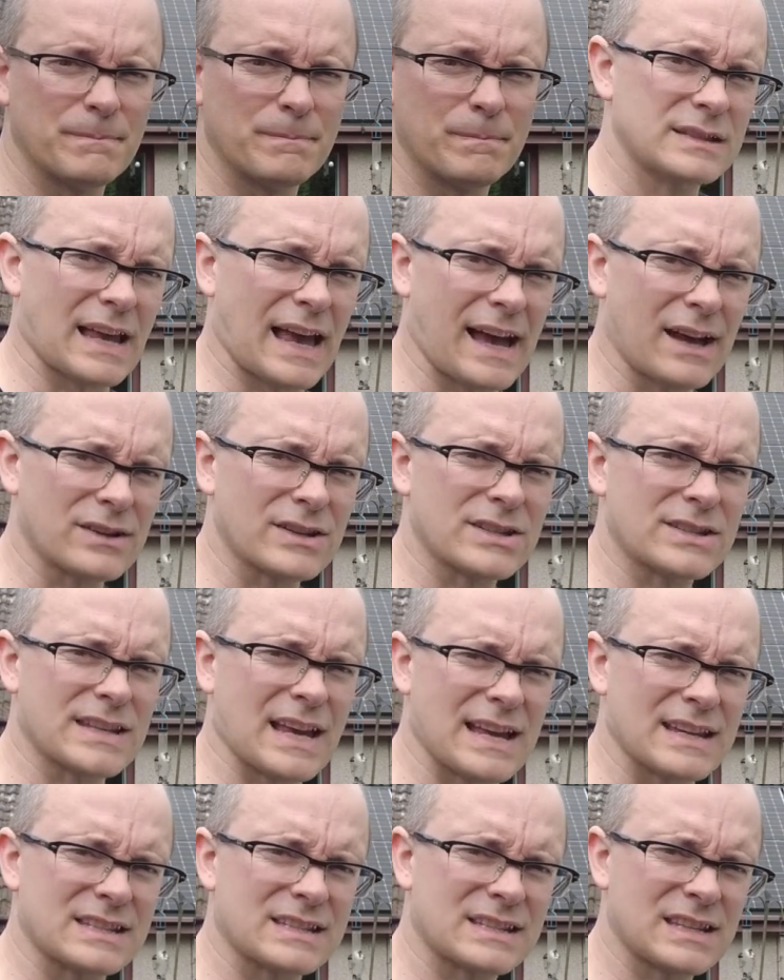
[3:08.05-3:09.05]
So how does
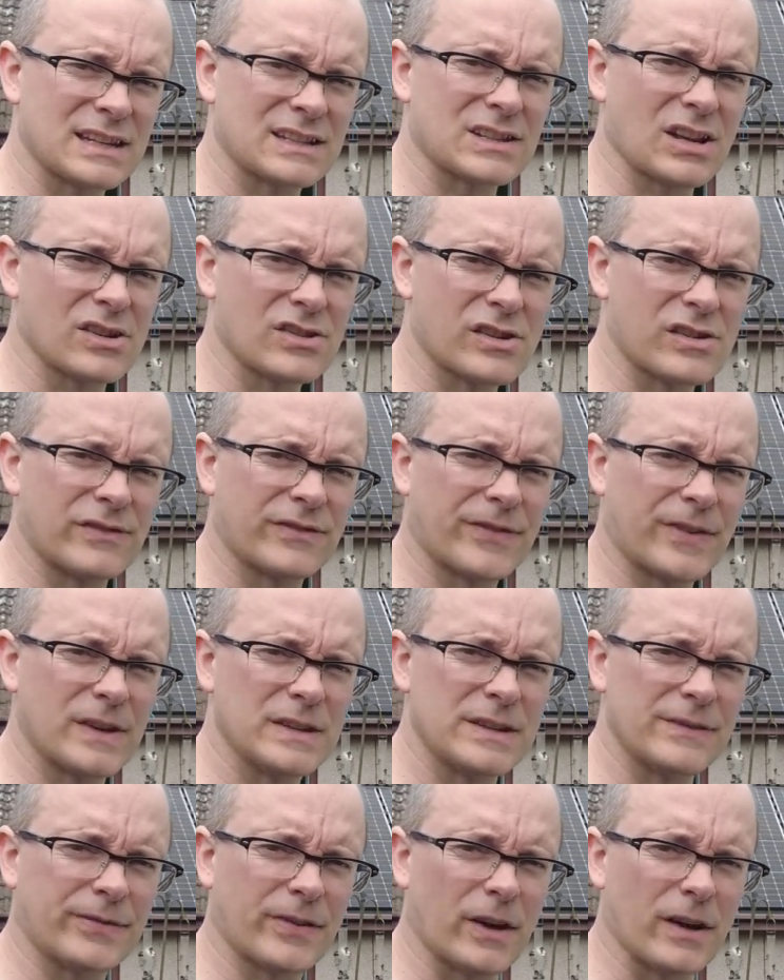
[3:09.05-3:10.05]
that
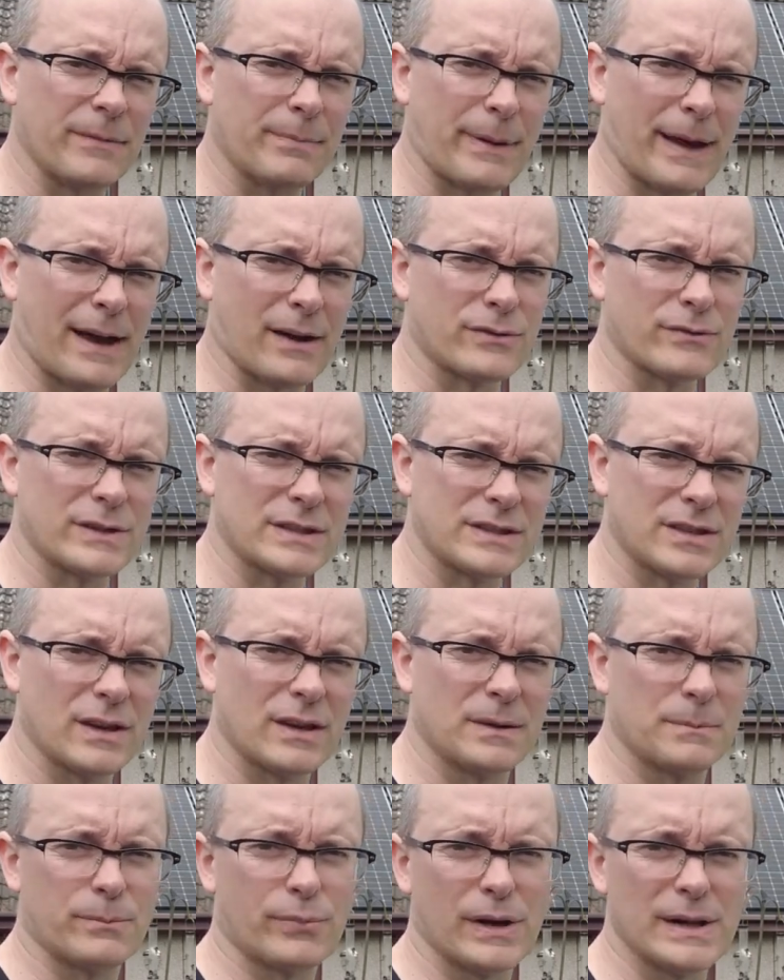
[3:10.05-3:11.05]
£635
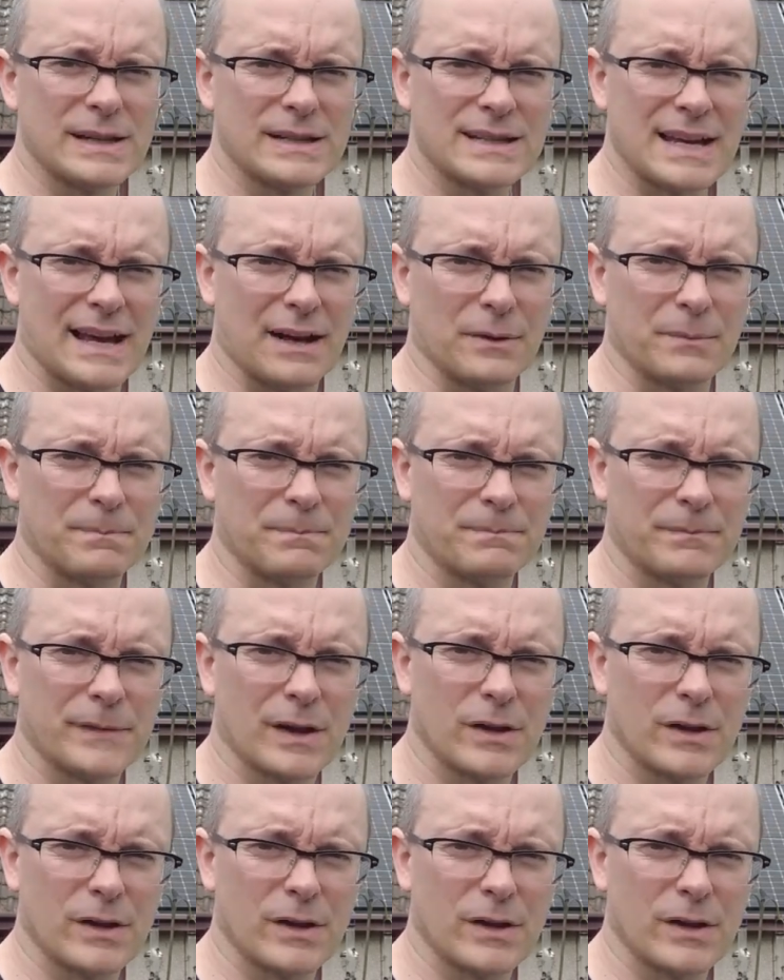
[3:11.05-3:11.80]
return break down